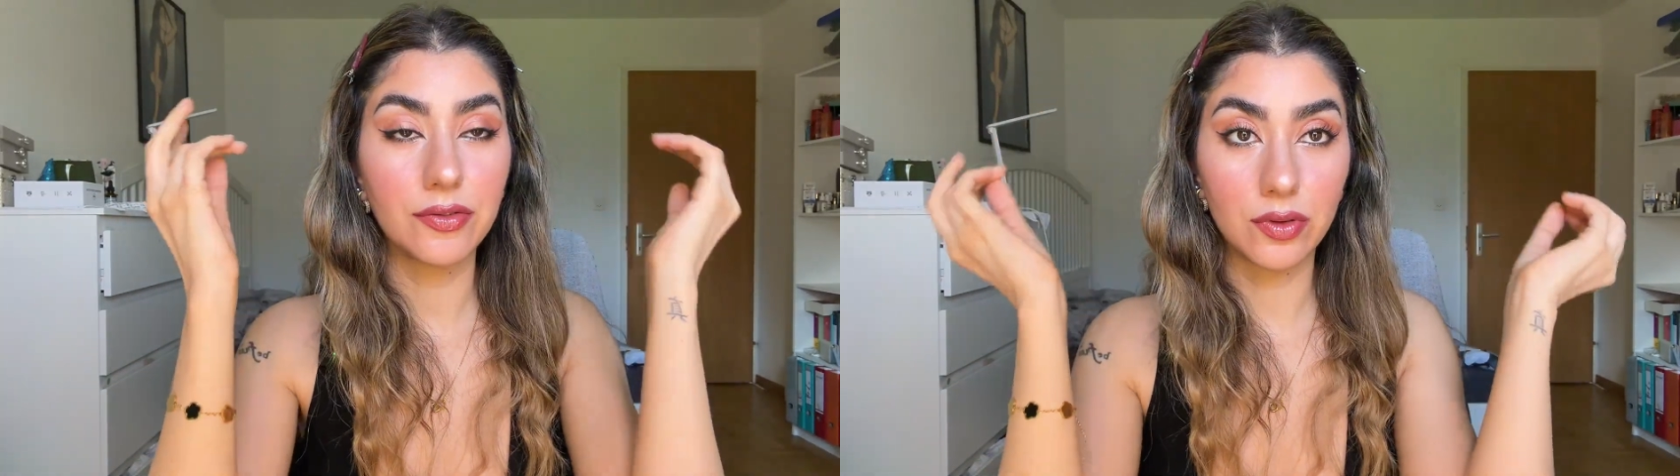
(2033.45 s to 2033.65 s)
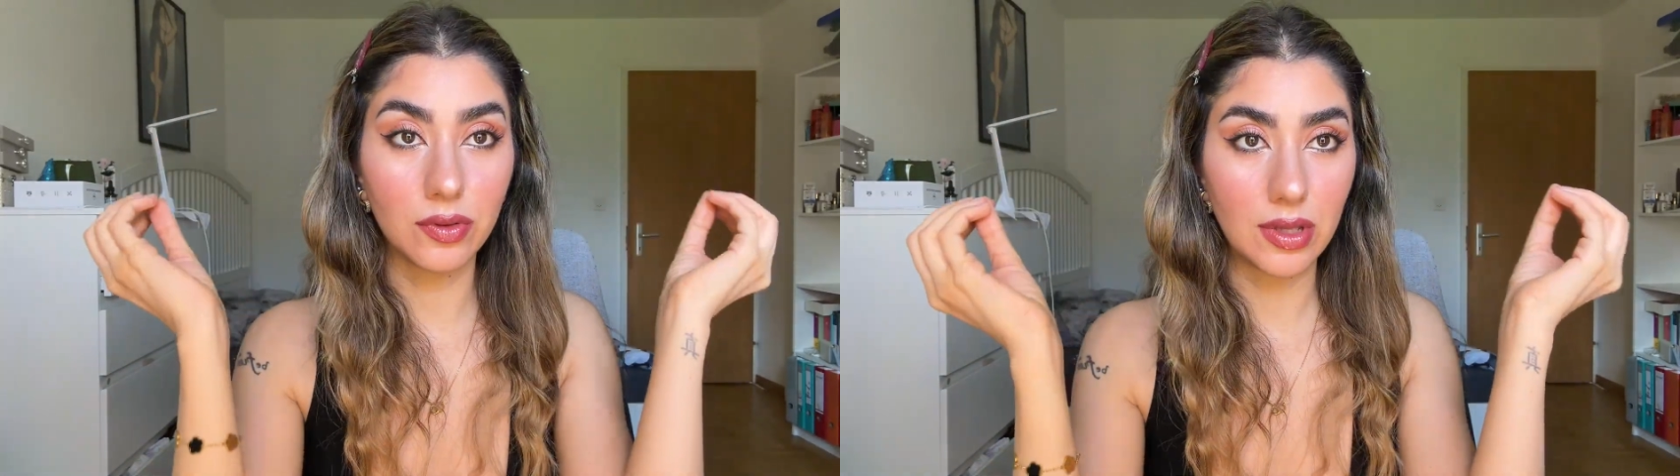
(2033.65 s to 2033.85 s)

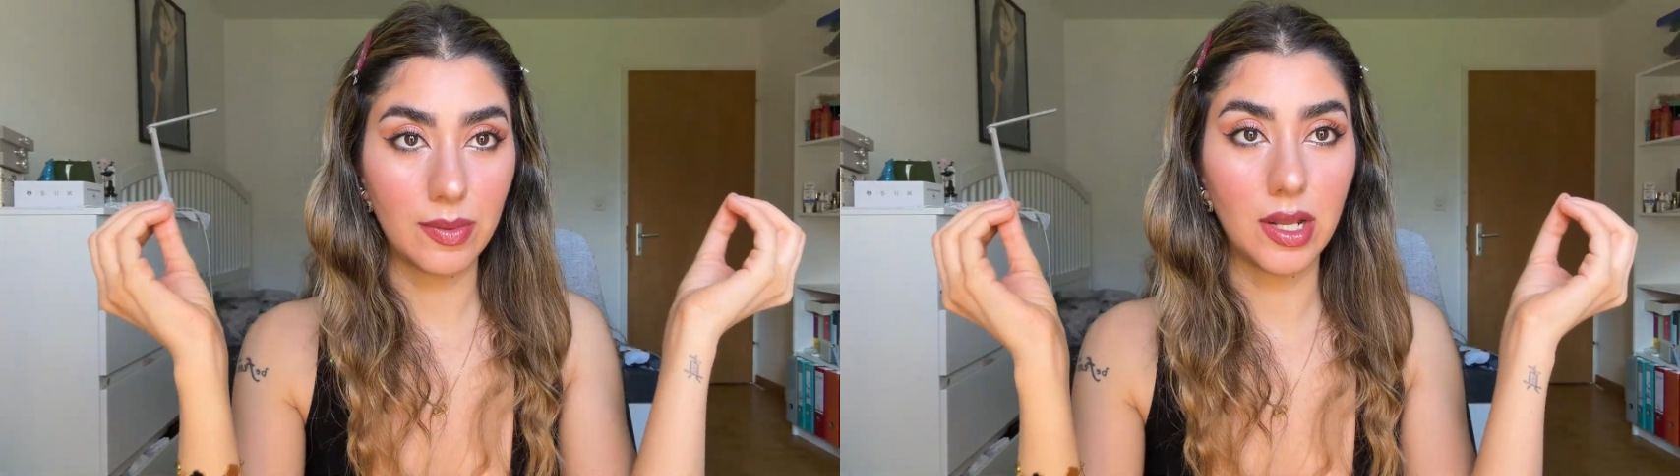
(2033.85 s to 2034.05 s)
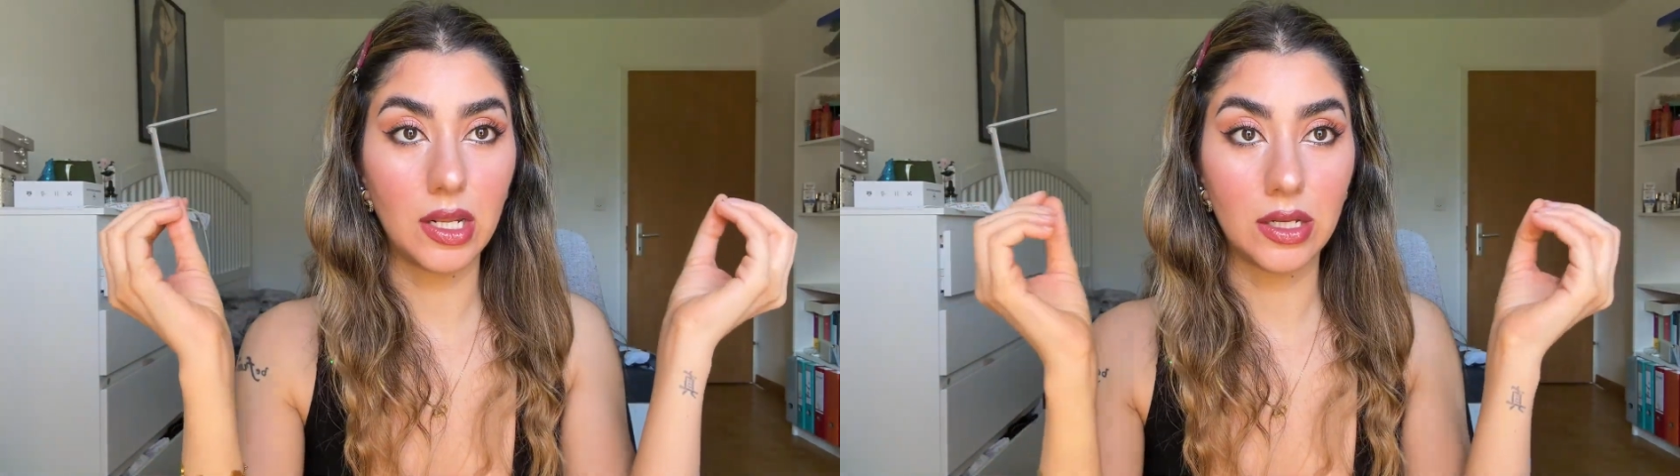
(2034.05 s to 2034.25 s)
fold them
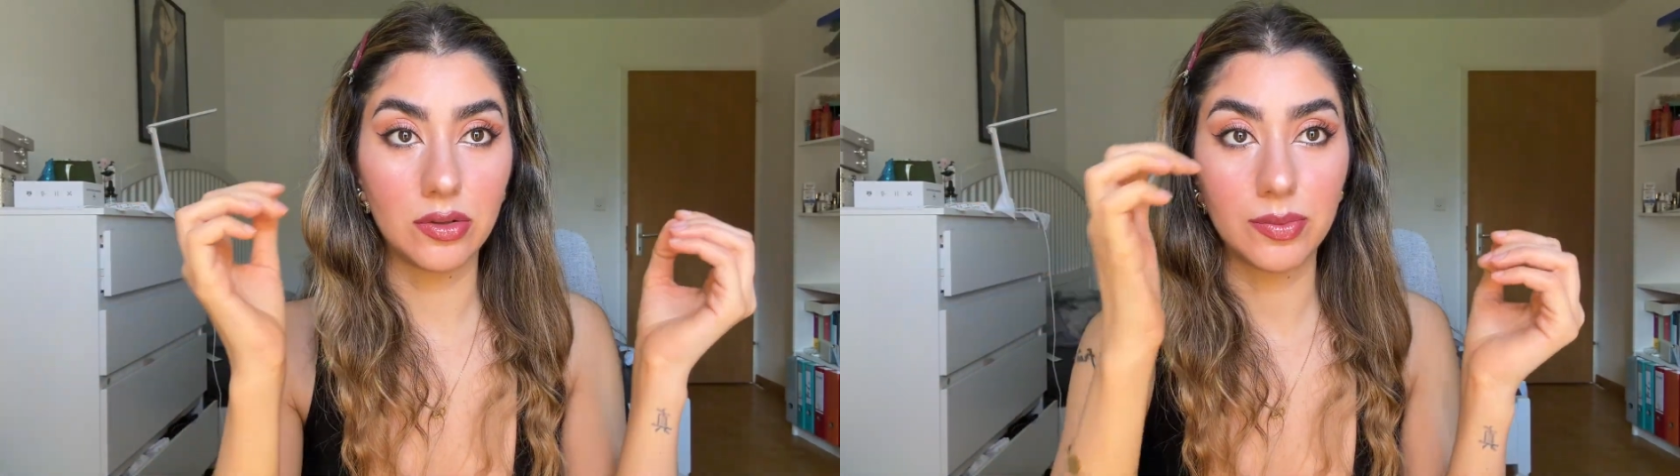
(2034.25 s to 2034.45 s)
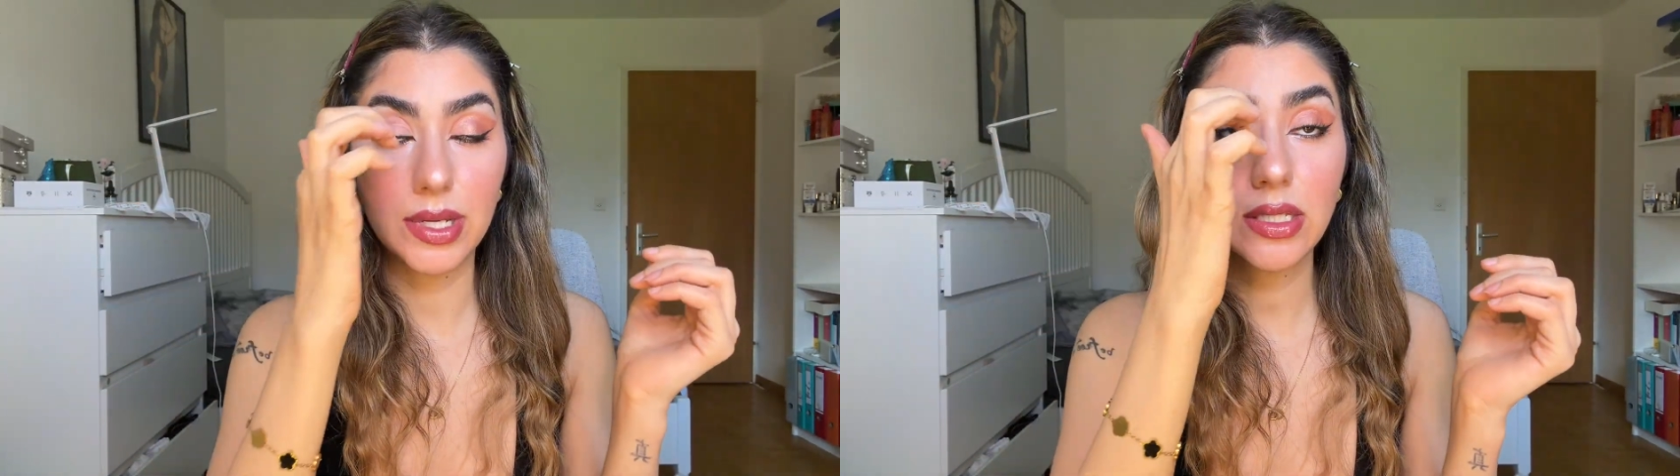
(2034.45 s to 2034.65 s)
a
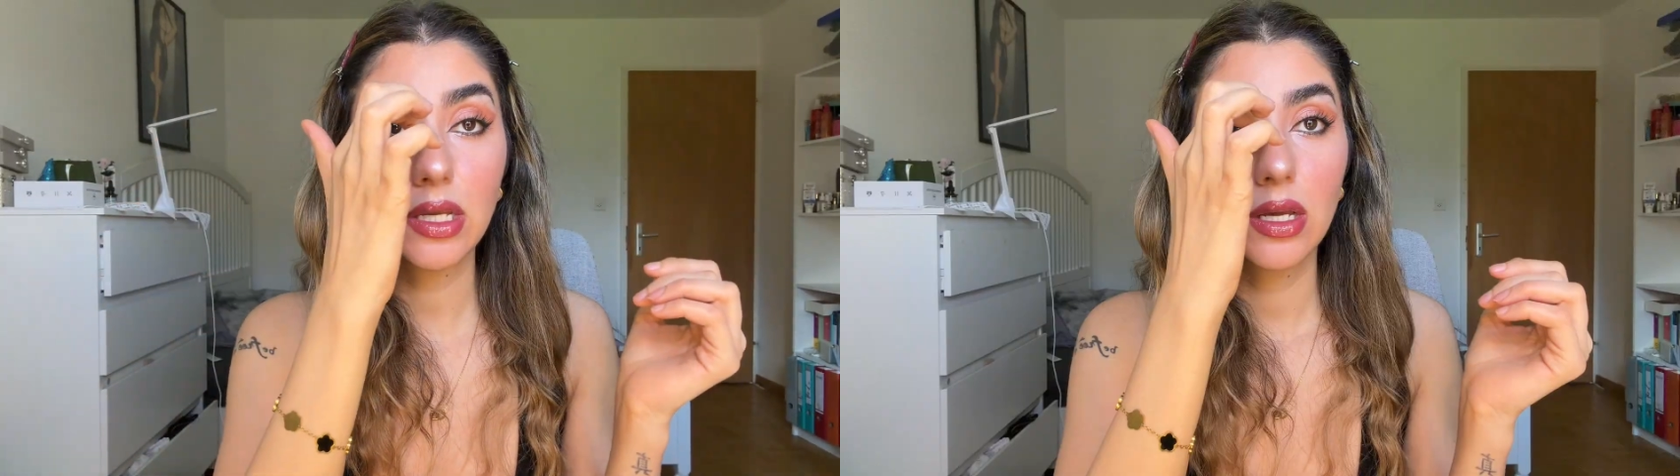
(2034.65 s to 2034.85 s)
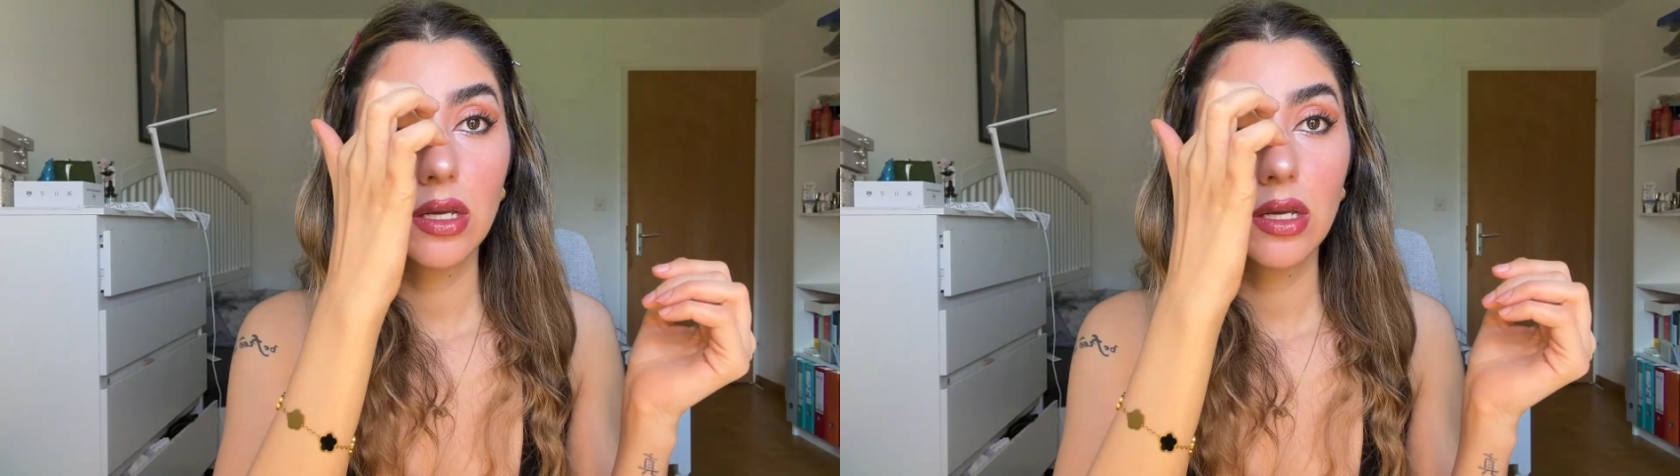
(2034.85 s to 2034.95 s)
little bit